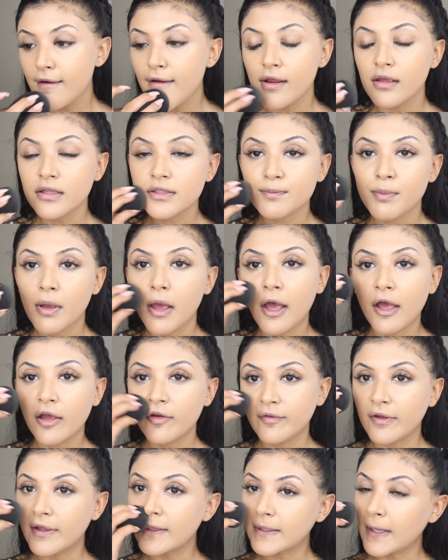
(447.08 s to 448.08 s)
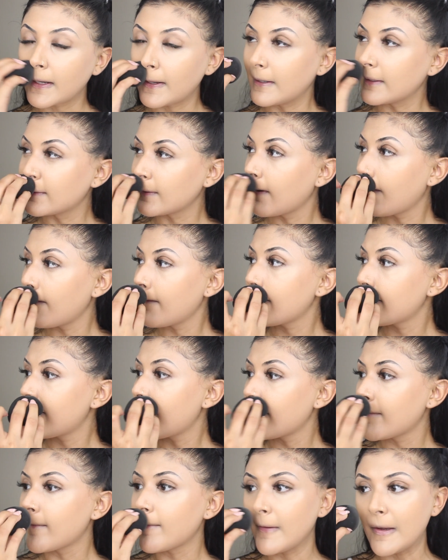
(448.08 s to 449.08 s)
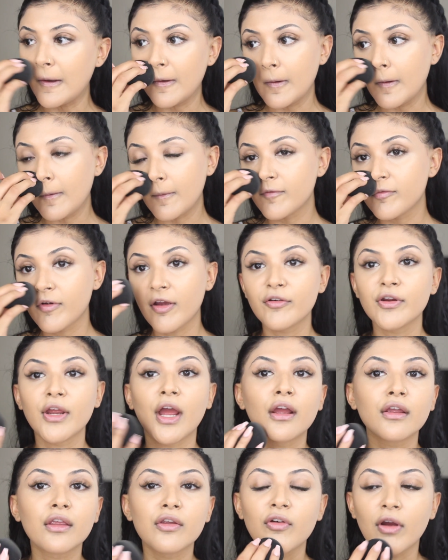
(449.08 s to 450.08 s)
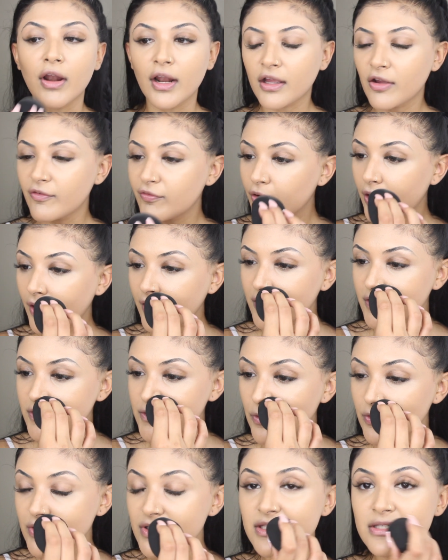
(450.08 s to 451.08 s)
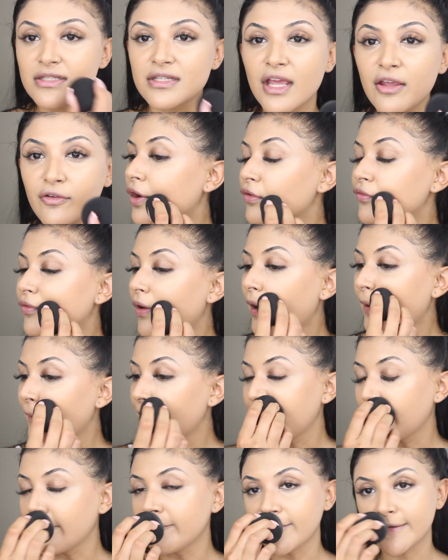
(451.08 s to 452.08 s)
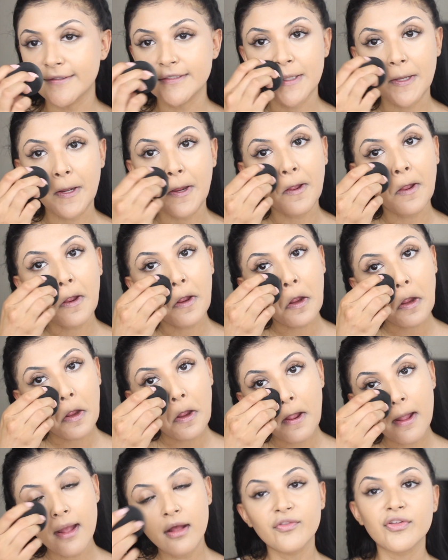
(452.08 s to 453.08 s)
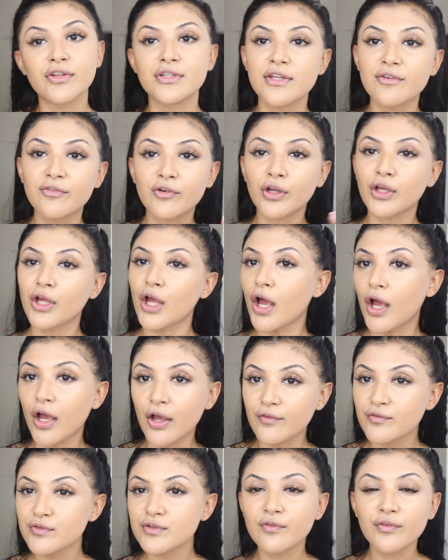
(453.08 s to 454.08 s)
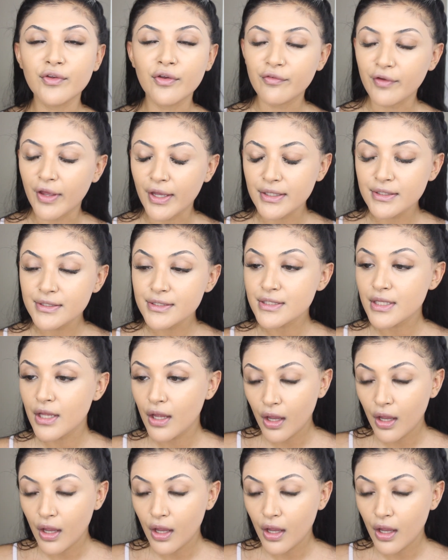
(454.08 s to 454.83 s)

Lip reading: is perfect and is probably very accurate. Like I feel like it's not stiff going around, obviously, the different curves of your face.